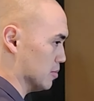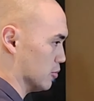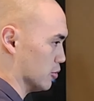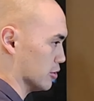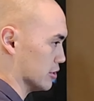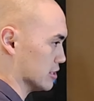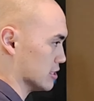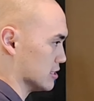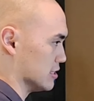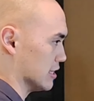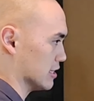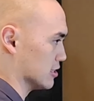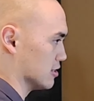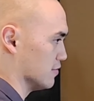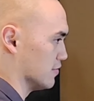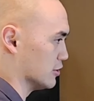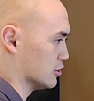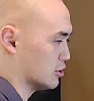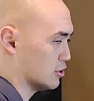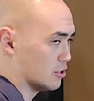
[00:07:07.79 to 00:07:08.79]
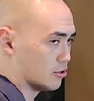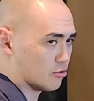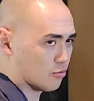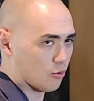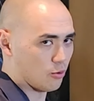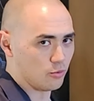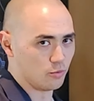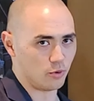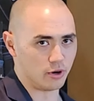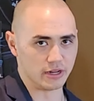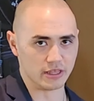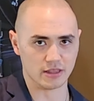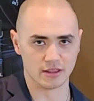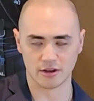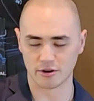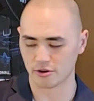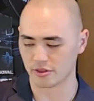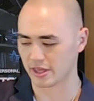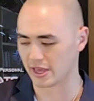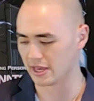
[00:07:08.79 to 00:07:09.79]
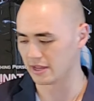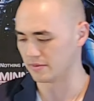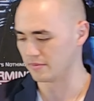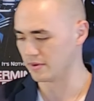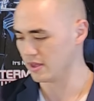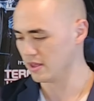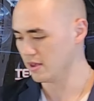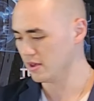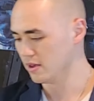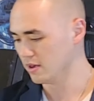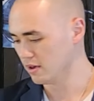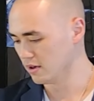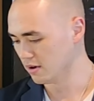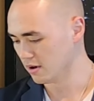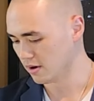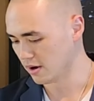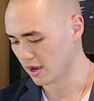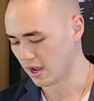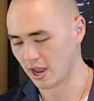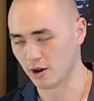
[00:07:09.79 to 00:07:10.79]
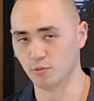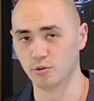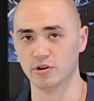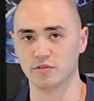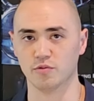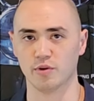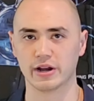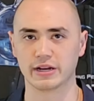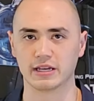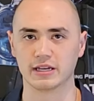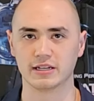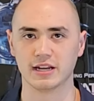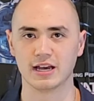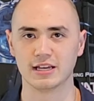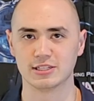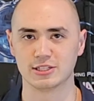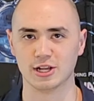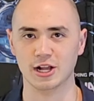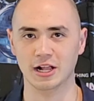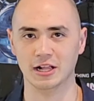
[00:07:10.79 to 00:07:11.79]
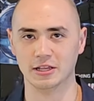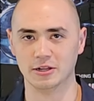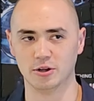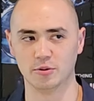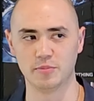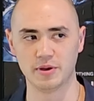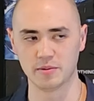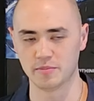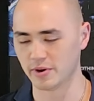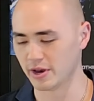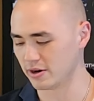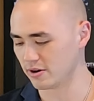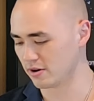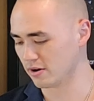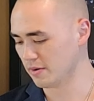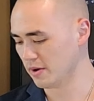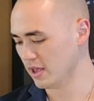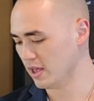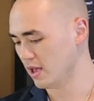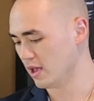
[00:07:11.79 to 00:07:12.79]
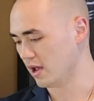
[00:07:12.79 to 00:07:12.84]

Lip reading: more distinctive. I should have thrown one in there that I would have recognized a little bit better.